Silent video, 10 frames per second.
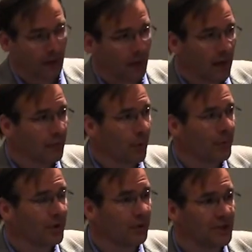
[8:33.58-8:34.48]
A lot of what
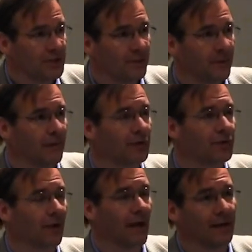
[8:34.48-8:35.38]
we do needs to be
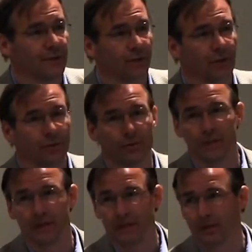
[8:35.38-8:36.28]
virtualized. So you're
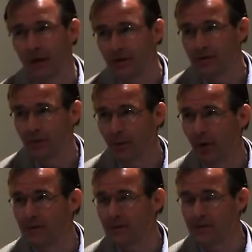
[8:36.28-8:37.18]
using this large
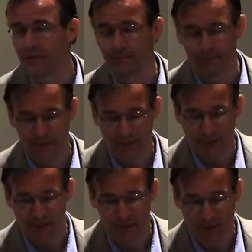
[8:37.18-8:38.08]
remote system, say
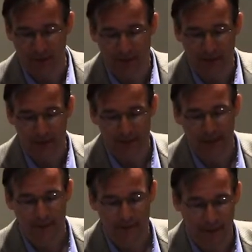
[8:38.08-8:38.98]
this Cray
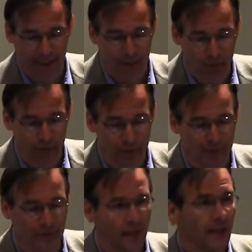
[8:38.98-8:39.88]
Titan at Oak
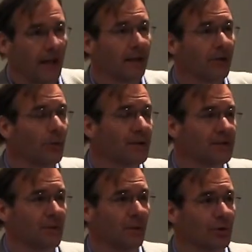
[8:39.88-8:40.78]
Ridge, and you want to
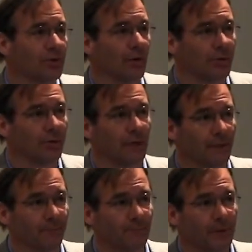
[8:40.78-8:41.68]
see what you are
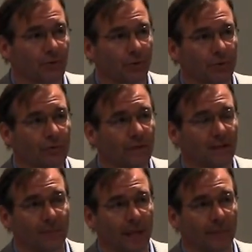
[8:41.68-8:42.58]
doing. So you need
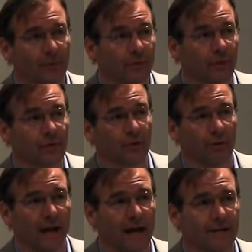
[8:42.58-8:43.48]
to be able to
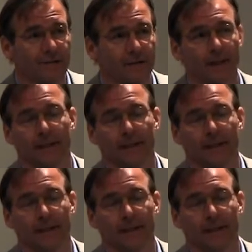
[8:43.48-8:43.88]
virtualize,